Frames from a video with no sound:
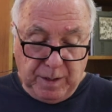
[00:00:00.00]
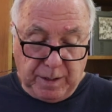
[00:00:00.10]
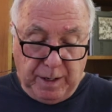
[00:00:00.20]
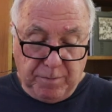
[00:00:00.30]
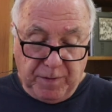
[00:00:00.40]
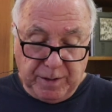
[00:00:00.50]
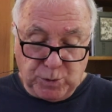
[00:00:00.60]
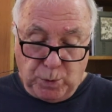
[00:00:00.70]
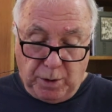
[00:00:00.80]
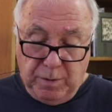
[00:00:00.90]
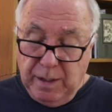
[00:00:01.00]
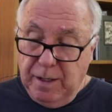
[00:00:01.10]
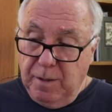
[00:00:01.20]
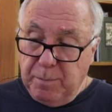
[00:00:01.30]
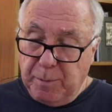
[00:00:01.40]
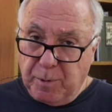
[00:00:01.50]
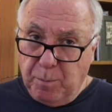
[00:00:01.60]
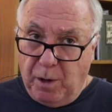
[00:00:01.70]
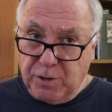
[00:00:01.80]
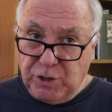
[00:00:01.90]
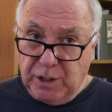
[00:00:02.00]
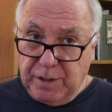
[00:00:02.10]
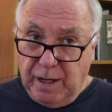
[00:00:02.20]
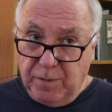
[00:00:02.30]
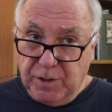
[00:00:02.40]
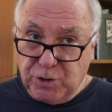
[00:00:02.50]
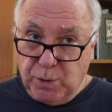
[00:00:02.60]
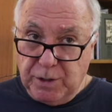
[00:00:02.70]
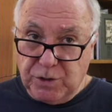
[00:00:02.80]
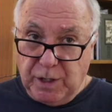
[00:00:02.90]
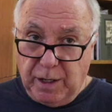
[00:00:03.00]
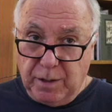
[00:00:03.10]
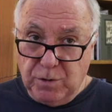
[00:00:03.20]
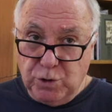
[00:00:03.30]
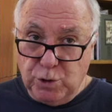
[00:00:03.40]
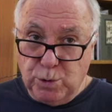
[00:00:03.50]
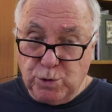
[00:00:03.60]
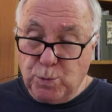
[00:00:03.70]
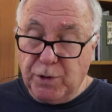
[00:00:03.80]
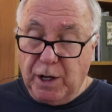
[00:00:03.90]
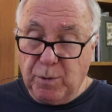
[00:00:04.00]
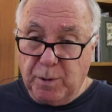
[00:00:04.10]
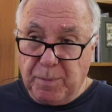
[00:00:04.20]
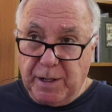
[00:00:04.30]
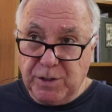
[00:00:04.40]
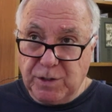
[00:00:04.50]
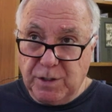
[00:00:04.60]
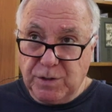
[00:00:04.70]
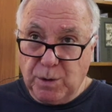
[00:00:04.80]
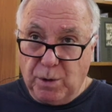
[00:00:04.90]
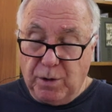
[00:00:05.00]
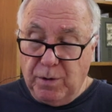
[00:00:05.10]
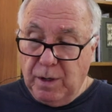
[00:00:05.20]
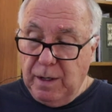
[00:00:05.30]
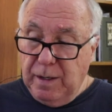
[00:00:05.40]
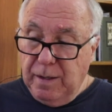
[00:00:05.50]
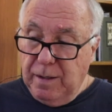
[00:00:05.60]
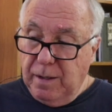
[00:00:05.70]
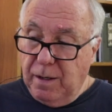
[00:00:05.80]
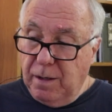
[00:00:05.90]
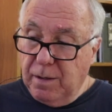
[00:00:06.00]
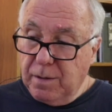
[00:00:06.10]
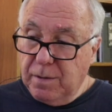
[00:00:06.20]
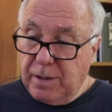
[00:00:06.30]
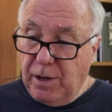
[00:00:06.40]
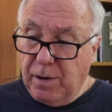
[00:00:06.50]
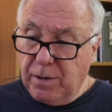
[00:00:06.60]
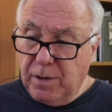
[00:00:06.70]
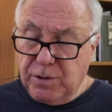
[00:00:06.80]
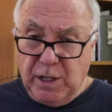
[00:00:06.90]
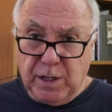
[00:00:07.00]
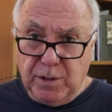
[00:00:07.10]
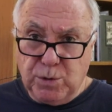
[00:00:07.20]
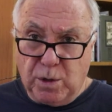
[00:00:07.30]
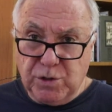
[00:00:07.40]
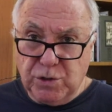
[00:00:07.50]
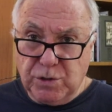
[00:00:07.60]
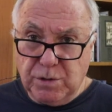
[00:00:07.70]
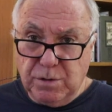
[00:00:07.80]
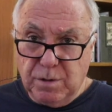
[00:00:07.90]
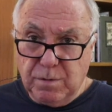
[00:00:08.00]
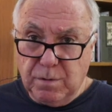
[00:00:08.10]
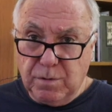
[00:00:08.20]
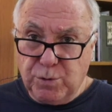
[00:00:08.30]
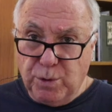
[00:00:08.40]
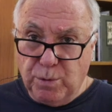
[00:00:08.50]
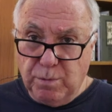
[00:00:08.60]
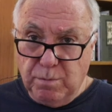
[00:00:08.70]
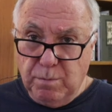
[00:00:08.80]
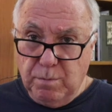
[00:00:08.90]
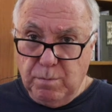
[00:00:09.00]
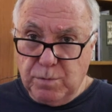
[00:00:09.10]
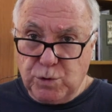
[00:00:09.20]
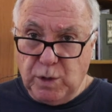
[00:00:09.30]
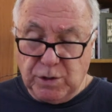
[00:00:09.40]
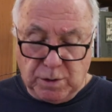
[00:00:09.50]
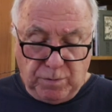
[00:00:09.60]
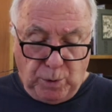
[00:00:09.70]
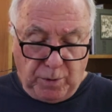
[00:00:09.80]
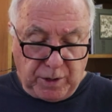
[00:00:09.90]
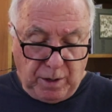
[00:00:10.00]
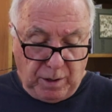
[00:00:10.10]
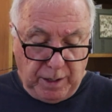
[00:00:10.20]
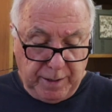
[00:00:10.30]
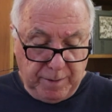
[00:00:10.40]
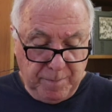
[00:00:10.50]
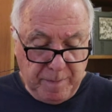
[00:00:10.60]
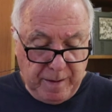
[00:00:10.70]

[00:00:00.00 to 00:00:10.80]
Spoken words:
The kind of things where people are marching down the street saying Jews will not replace us, or carrying their tiki torches through streets of North Carolina.